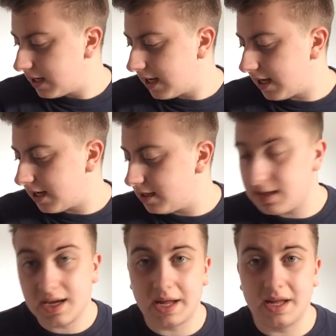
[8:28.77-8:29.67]
And
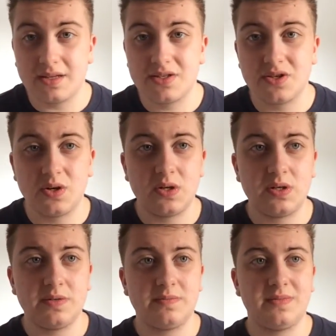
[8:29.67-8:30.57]
yeah,
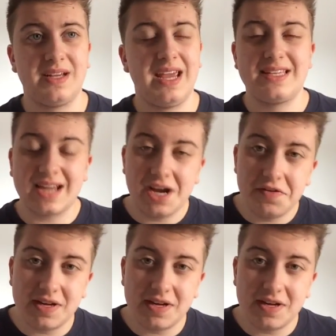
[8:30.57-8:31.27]
so it's kind